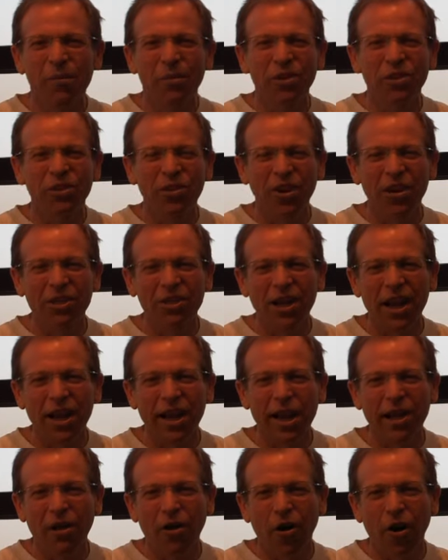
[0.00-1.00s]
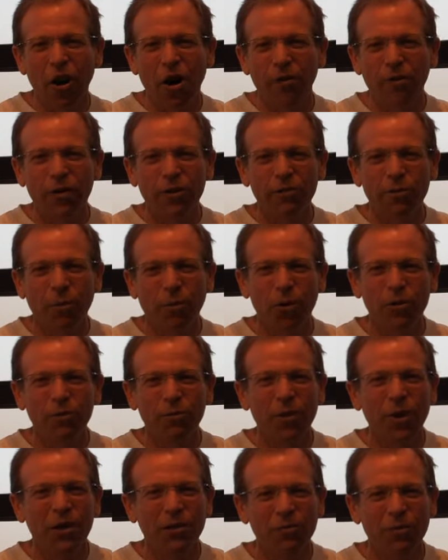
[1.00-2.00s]
Be sure to check out all of our
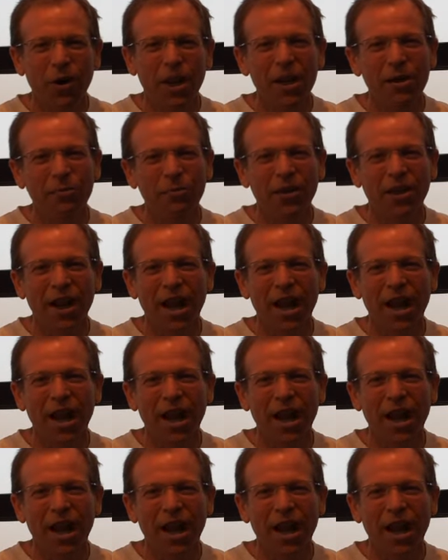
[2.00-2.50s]
sports picks, write-ups,